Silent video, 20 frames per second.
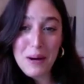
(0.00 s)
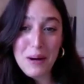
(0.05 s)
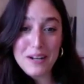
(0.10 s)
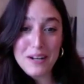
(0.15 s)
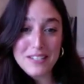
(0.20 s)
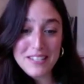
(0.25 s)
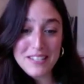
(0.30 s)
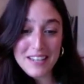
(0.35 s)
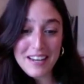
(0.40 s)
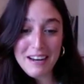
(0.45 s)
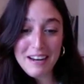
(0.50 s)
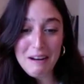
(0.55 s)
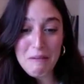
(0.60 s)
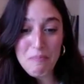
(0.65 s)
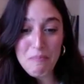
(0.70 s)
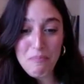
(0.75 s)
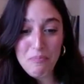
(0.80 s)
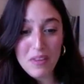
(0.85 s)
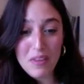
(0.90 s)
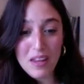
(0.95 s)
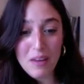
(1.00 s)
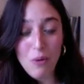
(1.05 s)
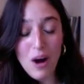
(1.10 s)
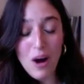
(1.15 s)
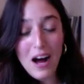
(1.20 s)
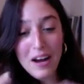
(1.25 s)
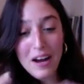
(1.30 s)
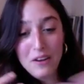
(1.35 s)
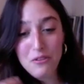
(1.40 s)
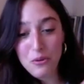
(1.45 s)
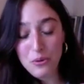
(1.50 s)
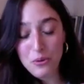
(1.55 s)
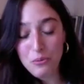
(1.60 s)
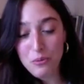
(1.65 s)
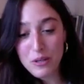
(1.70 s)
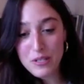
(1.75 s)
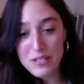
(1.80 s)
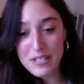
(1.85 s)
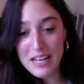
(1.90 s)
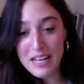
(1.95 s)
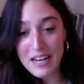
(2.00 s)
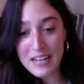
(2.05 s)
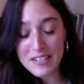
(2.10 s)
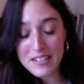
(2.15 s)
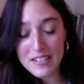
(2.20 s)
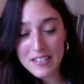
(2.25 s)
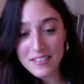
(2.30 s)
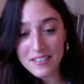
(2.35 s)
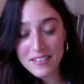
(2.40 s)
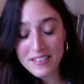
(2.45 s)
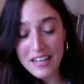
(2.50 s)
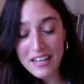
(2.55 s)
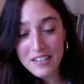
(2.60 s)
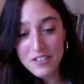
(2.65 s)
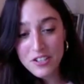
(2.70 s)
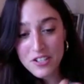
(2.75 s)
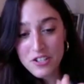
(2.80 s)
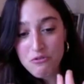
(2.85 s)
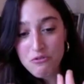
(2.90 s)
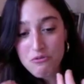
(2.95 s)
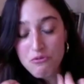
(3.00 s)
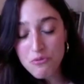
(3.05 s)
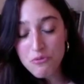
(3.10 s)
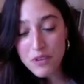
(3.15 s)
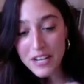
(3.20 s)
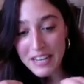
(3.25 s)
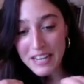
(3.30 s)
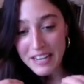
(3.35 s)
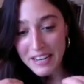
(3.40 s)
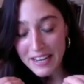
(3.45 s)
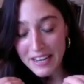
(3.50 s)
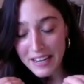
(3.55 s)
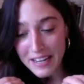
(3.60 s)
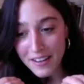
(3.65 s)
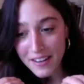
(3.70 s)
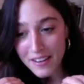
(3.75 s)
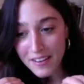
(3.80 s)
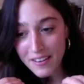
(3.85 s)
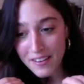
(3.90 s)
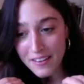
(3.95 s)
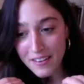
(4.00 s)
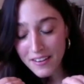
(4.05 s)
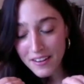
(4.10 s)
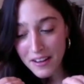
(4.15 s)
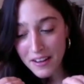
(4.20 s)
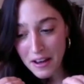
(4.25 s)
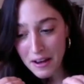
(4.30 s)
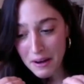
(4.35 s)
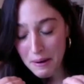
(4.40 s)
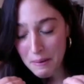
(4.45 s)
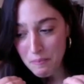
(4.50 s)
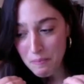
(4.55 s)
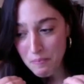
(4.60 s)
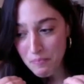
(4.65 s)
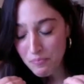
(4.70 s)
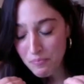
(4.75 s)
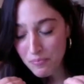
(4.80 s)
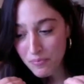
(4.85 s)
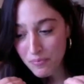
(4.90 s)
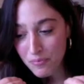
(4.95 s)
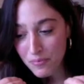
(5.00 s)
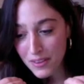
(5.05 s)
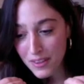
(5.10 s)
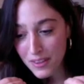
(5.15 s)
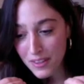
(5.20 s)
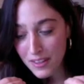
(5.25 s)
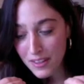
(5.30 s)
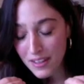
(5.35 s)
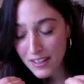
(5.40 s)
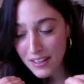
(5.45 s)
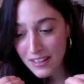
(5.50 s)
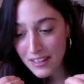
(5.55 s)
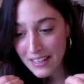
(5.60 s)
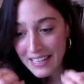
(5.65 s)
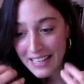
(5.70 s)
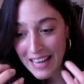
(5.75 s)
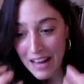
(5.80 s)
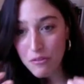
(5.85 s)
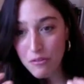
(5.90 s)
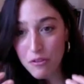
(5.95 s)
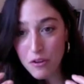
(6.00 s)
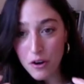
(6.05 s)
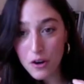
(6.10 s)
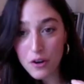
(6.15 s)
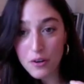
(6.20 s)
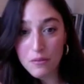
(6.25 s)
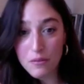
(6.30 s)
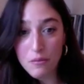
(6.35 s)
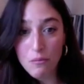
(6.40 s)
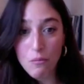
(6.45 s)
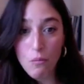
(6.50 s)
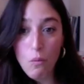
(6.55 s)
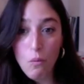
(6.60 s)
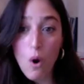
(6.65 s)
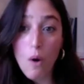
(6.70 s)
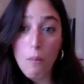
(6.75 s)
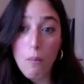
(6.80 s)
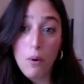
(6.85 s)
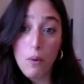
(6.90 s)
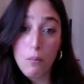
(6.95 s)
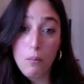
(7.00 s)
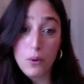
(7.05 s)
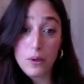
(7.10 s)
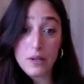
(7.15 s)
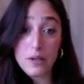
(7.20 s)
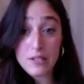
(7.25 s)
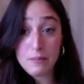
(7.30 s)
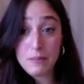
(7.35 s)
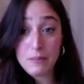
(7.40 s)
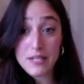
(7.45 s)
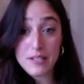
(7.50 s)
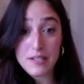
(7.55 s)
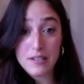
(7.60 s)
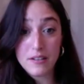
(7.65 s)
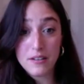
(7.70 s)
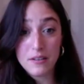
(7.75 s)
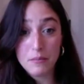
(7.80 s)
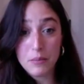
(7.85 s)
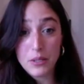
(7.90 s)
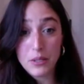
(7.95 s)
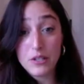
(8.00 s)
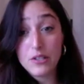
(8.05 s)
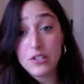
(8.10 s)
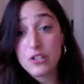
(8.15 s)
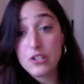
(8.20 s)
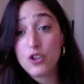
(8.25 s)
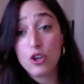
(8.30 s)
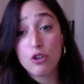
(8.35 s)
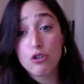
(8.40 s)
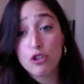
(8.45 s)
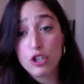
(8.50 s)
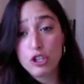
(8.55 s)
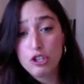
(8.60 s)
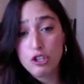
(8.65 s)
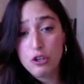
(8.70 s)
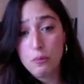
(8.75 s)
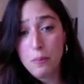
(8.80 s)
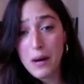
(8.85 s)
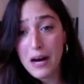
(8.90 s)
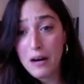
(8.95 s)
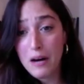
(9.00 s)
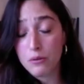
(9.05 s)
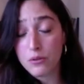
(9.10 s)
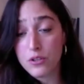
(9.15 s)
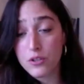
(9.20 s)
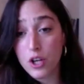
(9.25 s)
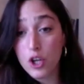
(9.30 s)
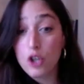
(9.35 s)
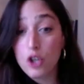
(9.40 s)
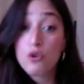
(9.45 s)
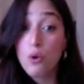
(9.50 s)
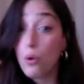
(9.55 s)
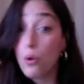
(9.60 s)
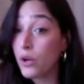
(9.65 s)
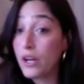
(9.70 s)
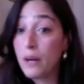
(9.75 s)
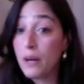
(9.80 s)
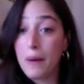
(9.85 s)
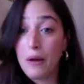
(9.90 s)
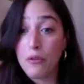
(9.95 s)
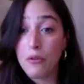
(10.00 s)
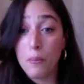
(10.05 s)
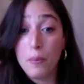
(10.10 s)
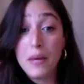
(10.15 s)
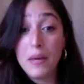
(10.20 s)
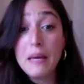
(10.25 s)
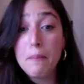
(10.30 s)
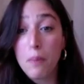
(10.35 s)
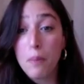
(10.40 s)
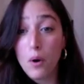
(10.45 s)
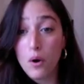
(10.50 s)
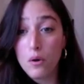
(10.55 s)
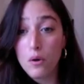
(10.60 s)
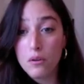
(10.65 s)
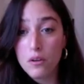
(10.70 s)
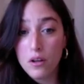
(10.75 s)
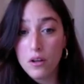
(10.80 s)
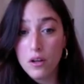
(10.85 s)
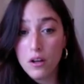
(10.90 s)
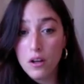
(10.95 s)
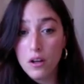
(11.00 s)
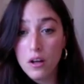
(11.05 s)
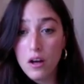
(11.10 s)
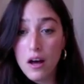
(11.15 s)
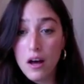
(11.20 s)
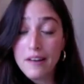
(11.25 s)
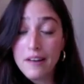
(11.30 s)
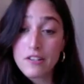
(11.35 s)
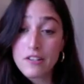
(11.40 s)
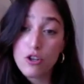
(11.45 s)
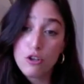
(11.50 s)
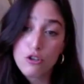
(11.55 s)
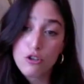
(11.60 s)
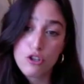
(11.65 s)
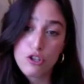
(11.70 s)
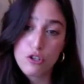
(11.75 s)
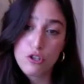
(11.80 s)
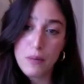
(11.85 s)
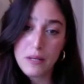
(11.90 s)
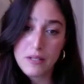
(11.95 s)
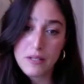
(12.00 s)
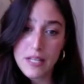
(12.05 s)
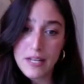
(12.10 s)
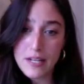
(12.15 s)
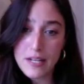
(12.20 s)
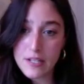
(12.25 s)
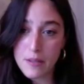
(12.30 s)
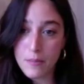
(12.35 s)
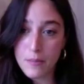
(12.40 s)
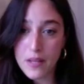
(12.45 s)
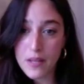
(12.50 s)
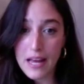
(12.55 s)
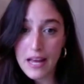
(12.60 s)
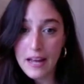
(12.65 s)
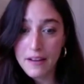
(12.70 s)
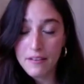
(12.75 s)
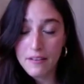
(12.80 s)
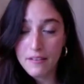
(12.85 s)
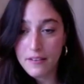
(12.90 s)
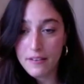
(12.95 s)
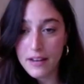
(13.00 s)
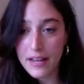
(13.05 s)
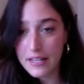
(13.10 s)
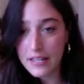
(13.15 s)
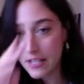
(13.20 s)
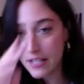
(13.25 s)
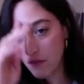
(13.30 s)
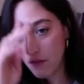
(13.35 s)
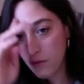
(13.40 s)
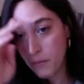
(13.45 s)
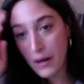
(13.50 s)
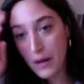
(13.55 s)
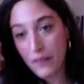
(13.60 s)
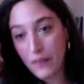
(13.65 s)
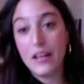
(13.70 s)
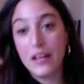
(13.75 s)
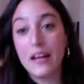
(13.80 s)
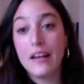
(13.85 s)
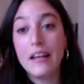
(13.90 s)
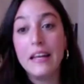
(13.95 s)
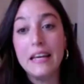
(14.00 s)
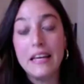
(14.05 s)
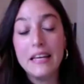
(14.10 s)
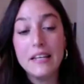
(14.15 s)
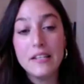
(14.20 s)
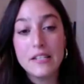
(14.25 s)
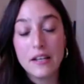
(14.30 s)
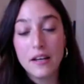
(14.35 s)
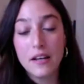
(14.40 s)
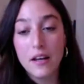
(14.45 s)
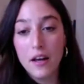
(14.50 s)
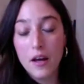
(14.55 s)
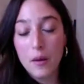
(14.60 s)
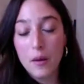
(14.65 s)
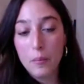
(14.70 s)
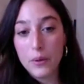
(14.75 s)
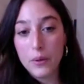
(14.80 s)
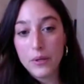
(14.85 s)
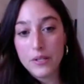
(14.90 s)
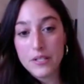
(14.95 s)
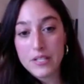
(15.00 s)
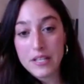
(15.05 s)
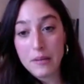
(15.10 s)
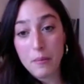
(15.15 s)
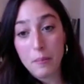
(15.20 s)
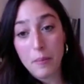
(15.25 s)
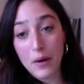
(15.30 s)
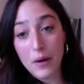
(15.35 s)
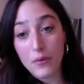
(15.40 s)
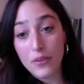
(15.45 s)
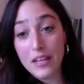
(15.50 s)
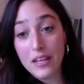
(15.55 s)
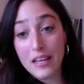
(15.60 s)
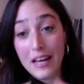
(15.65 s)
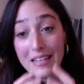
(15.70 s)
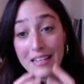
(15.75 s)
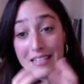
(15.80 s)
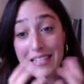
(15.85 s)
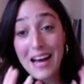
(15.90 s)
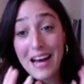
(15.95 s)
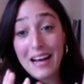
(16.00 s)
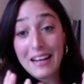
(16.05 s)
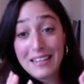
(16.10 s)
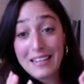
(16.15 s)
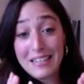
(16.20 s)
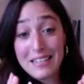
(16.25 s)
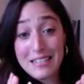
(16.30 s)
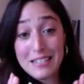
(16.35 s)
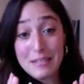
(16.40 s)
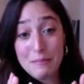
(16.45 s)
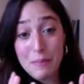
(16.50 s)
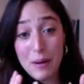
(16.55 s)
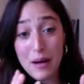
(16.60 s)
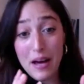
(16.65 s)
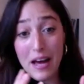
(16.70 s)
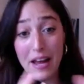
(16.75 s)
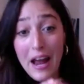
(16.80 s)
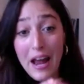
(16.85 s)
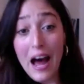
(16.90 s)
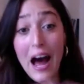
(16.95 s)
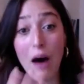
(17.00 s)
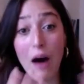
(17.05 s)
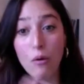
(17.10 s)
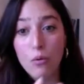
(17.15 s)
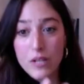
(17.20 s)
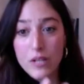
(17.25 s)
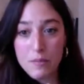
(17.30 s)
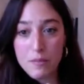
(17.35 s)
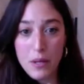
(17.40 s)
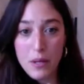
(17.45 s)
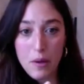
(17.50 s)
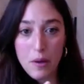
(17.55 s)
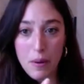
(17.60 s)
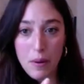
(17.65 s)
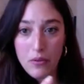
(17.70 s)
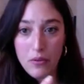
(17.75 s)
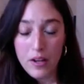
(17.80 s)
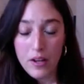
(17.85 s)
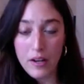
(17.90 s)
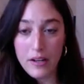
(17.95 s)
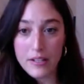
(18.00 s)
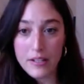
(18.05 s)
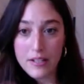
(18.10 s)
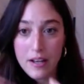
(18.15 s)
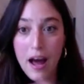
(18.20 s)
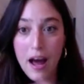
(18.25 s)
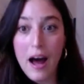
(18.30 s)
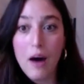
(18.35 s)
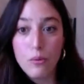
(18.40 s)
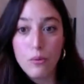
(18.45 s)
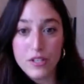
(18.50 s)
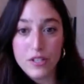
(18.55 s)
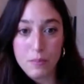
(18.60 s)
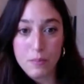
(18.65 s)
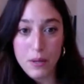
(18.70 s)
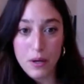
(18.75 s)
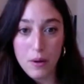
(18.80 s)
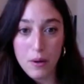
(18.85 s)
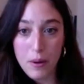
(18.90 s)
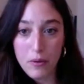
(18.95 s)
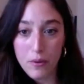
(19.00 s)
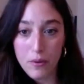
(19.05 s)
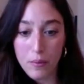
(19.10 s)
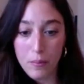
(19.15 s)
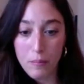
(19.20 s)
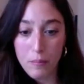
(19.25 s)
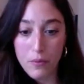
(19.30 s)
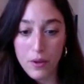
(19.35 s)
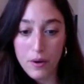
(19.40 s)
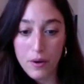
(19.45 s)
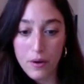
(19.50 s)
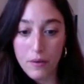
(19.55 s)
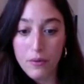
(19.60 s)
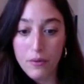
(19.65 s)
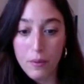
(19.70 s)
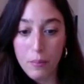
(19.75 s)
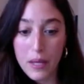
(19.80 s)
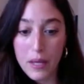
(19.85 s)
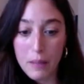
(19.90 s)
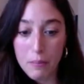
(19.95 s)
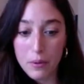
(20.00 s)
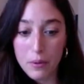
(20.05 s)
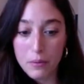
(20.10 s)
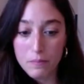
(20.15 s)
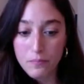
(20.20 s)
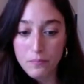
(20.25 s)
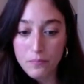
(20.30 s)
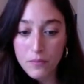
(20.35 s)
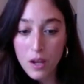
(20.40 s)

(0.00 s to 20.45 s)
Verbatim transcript: But um, what I thought was that that doesn't really um, gather what populism is, because it's not just about talking about the people, and it's not just about saying something negative about the elite but it's about the antagonism and how we speak about the elite and how we speak about the, the, the people.